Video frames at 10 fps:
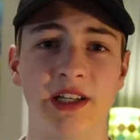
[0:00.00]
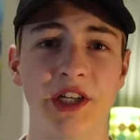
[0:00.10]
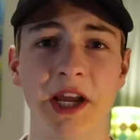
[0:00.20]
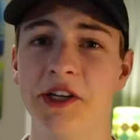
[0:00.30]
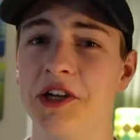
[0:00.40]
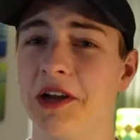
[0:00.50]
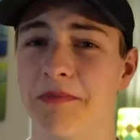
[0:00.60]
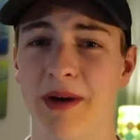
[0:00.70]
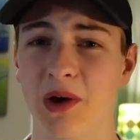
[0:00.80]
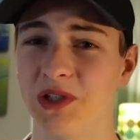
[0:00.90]
Changing your
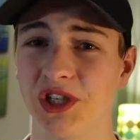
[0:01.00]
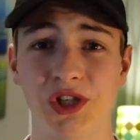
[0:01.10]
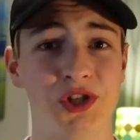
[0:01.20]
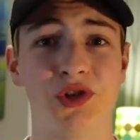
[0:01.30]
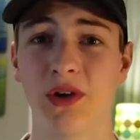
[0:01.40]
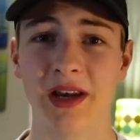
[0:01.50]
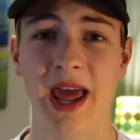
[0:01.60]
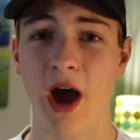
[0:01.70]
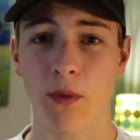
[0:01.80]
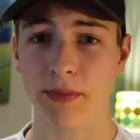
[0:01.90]
mouse shouldn't
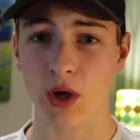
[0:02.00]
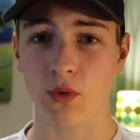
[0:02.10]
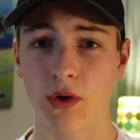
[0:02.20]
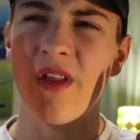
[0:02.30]
help you.